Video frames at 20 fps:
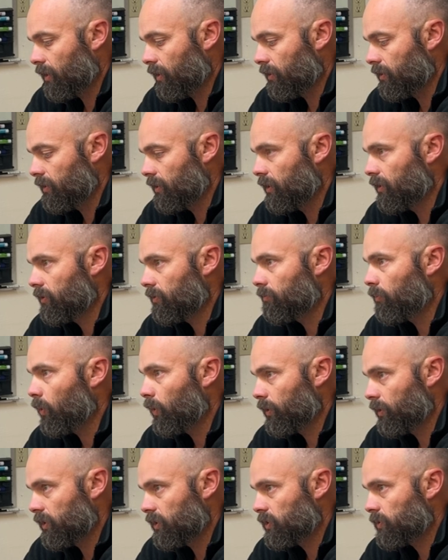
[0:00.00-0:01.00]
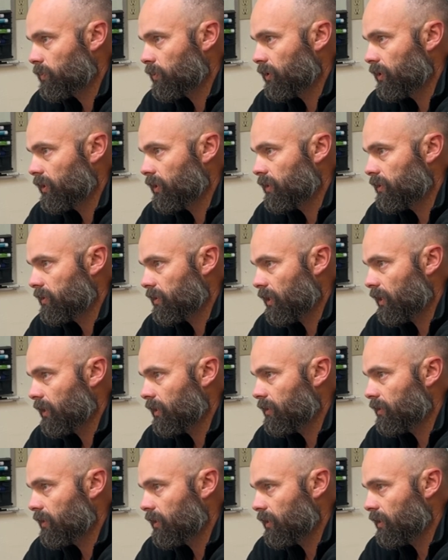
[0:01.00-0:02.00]
near Boiling Springs
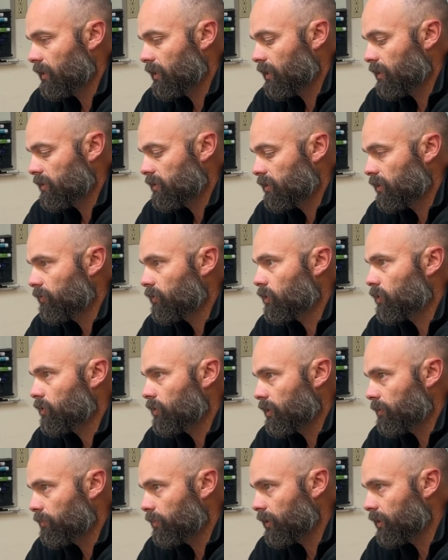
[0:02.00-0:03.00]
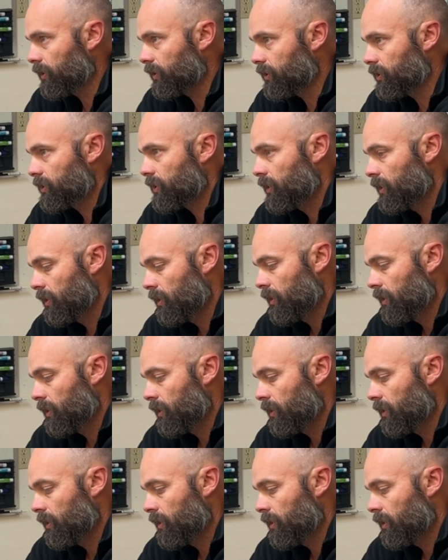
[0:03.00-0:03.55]
and the Silver Creek Plunge.